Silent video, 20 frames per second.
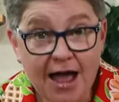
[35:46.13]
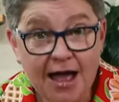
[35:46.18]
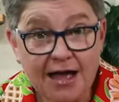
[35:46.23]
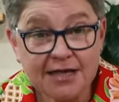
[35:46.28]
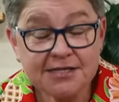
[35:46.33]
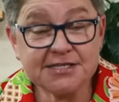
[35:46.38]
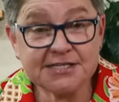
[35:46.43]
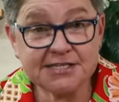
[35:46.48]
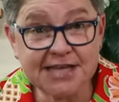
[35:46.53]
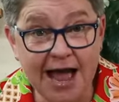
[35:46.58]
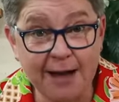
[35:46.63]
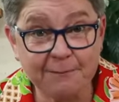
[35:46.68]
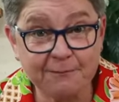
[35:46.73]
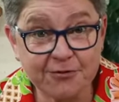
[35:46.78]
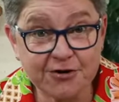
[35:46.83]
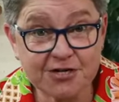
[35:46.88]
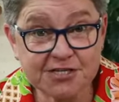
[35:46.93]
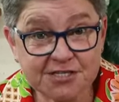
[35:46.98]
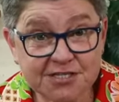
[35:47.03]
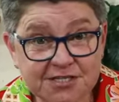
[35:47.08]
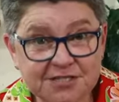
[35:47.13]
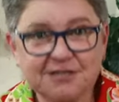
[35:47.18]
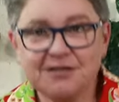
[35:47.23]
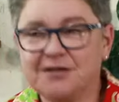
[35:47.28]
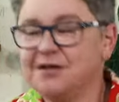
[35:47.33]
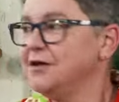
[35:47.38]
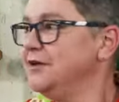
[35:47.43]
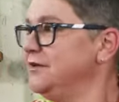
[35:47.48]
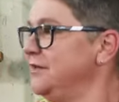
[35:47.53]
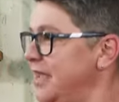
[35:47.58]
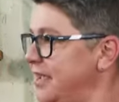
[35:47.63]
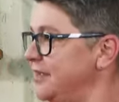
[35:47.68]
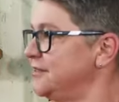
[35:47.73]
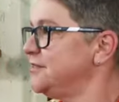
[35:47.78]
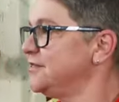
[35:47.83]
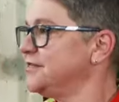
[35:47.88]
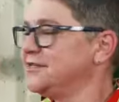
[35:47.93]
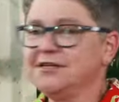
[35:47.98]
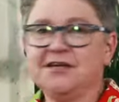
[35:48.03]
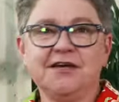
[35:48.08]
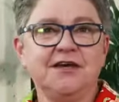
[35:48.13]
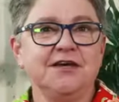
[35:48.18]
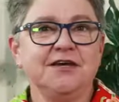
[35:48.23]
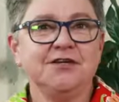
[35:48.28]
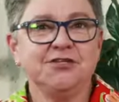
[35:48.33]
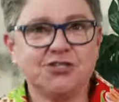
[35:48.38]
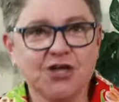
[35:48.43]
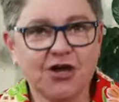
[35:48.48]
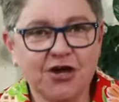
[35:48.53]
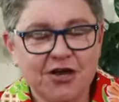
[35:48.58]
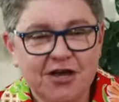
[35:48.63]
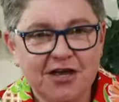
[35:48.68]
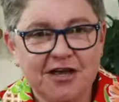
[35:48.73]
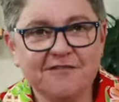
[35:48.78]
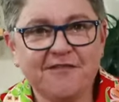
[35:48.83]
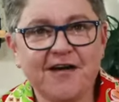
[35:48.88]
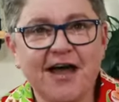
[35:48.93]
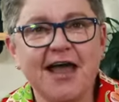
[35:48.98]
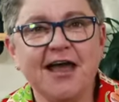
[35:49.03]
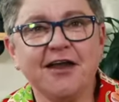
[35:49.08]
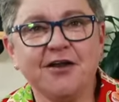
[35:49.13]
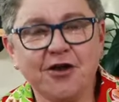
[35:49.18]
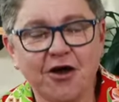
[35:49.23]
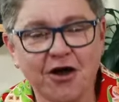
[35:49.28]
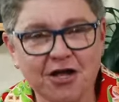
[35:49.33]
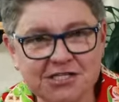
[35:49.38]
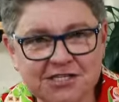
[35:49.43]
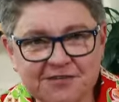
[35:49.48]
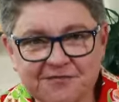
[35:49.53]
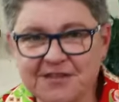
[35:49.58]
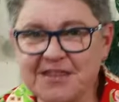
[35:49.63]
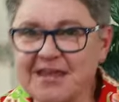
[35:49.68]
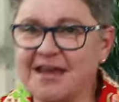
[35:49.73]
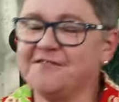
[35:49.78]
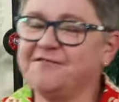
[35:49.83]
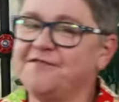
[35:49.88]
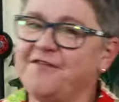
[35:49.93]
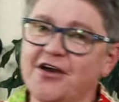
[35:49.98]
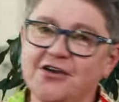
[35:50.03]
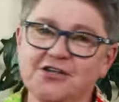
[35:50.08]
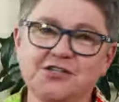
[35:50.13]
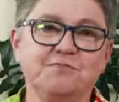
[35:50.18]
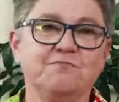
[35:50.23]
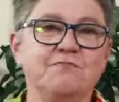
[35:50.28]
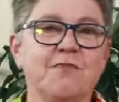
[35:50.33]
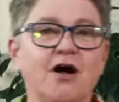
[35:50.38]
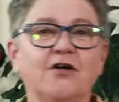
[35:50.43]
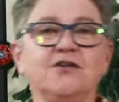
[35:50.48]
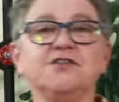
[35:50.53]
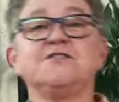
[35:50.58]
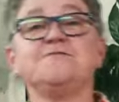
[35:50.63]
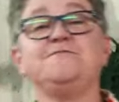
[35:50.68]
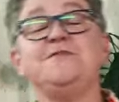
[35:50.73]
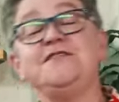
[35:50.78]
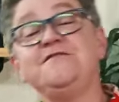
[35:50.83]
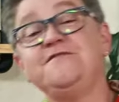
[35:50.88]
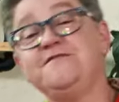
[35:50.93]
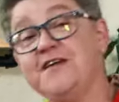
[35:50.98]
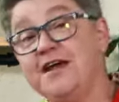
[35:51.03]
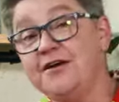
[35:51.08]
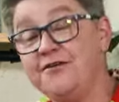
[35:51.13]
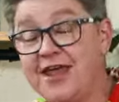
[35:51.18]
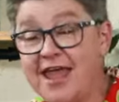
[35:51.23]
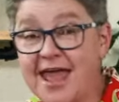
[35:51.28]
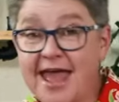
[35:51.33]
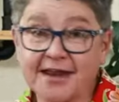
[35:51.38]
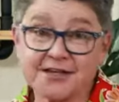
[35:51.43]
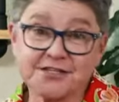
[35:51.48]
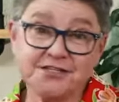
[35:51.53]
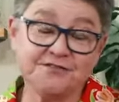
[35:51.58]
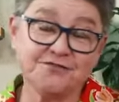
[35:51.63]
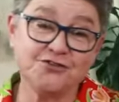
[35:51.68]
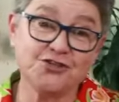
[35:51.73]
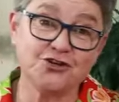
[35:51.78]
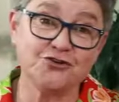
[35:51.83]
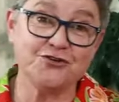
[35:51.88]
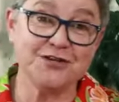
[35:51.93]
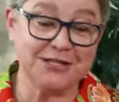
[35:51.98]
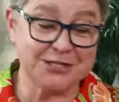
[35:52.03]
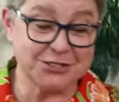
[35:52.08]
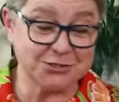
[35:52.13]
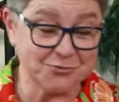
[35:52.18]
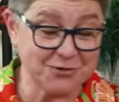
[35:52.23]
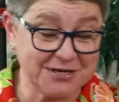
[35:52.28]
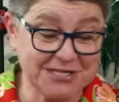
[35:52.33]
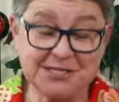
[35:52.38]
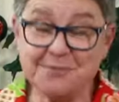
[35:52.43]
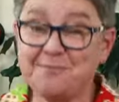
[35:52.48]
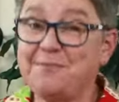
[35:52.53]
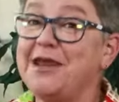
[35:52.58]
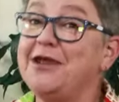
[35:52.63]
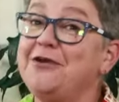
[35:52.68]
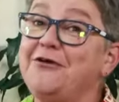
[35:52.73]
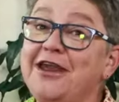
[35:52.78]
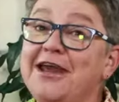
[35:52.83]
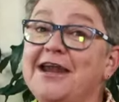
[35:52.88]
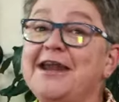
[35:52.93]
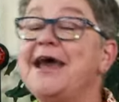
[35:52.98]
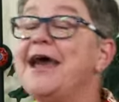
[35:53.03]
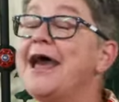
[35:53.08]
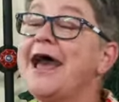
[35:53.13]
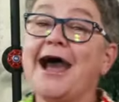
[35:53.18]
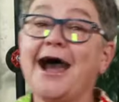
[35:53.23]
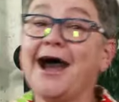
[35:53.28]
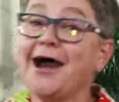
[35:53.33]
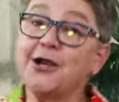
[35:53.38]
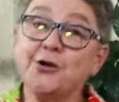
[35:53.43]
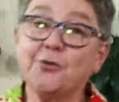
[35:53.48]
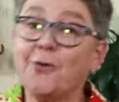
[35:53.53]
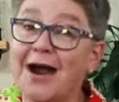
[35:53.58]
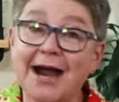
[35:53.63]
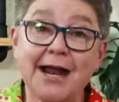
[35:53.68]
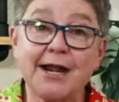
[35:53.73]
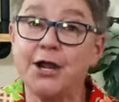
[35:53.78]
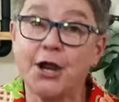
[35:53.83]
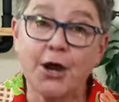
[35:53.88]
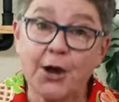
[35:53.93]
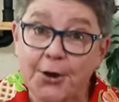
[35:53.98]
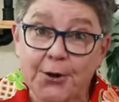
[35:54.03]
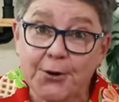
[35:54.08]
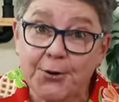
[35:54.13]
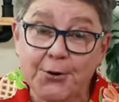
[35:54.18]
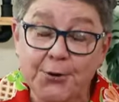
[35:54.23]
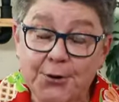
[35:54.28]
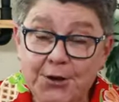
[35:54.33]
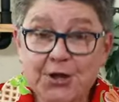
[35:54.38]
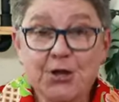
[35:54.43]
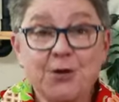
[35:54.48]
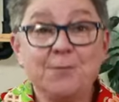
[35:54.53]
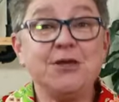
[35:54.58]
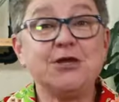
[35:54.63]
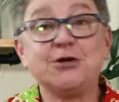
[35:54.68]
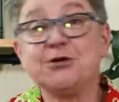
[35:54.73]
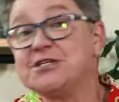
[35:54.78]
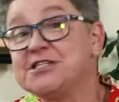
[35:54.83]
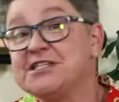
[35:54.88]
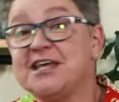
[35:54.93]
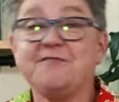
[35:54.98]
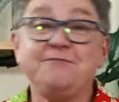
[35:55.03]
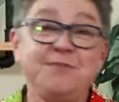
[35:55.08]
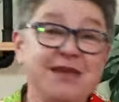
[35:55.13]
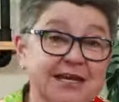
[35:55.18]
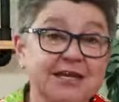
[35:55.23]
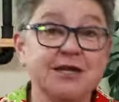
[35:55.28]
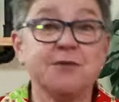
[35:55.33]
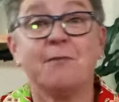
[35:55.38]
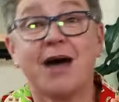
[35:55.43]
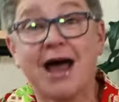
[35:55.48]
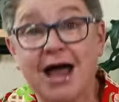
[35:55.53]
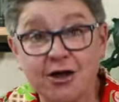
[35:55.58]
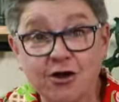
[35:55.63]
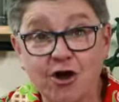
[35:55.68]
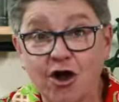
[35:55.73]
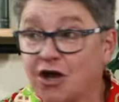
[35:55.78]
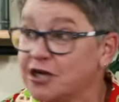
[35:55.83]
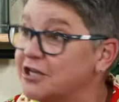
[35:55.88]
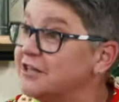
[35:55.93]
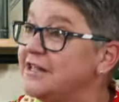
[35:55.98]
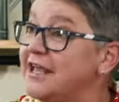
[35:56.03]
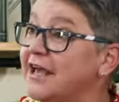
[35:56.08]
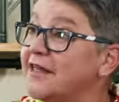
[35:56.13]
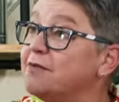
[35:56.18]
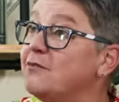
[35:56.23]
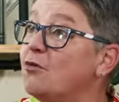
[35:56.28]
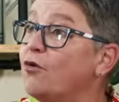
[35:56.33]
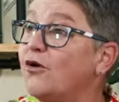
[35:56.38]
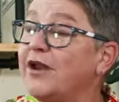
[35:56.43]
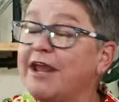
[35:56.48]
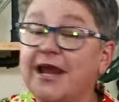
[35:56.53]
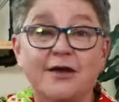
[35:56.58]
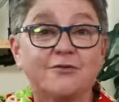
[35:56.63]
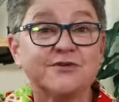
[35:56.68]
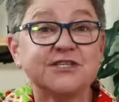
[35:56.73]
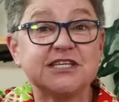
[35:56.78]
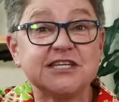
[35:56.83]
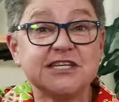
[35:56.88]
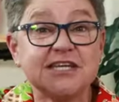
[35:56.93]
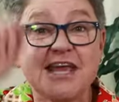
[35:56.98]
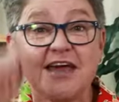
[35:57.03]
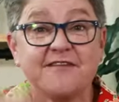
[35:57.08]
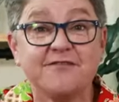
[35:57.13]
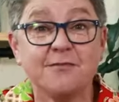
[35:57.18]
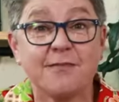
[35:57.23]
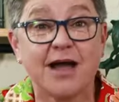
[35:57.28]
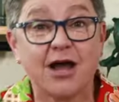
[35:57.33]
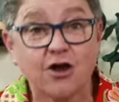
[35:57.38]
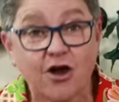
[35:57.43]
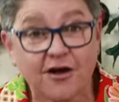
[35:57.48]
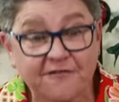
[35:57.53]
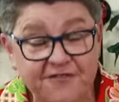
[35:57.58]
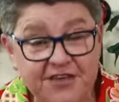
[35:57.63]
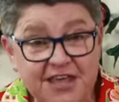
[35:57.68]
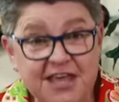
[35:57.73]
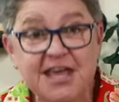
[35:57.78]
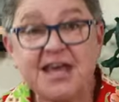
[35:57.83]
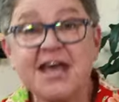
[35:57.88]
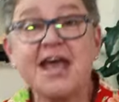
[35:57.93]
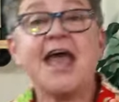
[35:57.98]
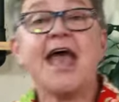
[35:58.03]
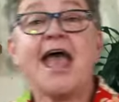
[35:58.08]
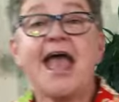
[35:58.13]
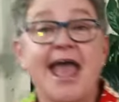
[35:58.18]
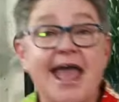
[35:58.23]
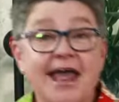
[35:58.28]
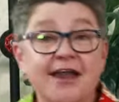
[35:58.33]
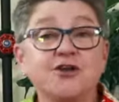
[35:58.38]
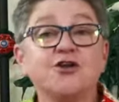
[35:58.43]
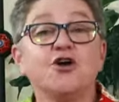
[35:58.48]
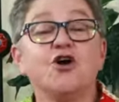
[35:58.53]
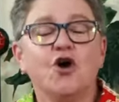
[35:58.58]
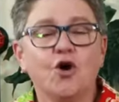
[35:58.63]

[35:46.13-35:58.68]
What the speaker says: Cyprus. Yes. So, if I had an answer for that, folks, moles have been very active during this winter period. How do I know? Because they've been in my garden. The other morning, I was sitting having my coffee, and